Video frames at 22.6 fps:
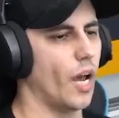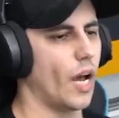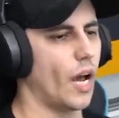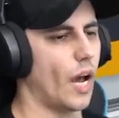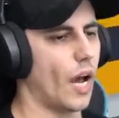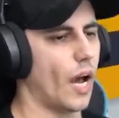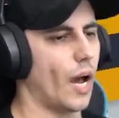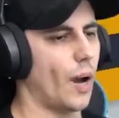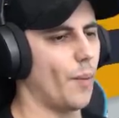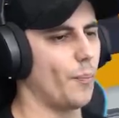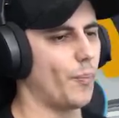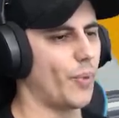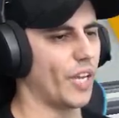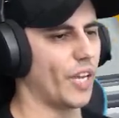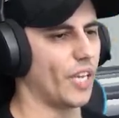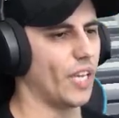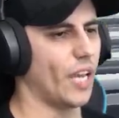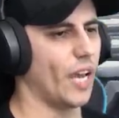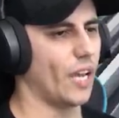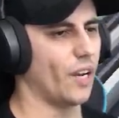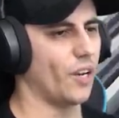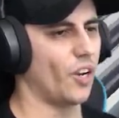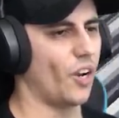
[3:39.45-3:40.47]
But
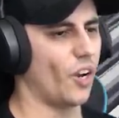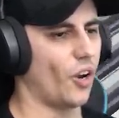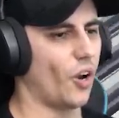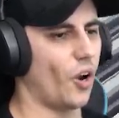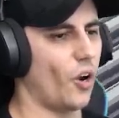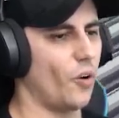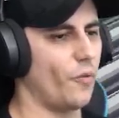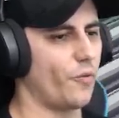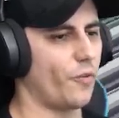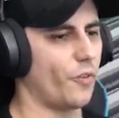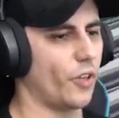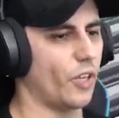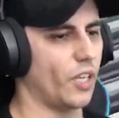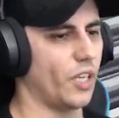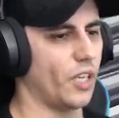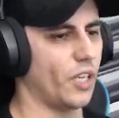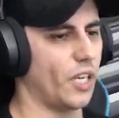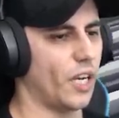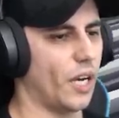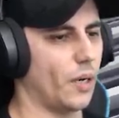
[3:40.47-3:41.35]
yeah, no, hopefully,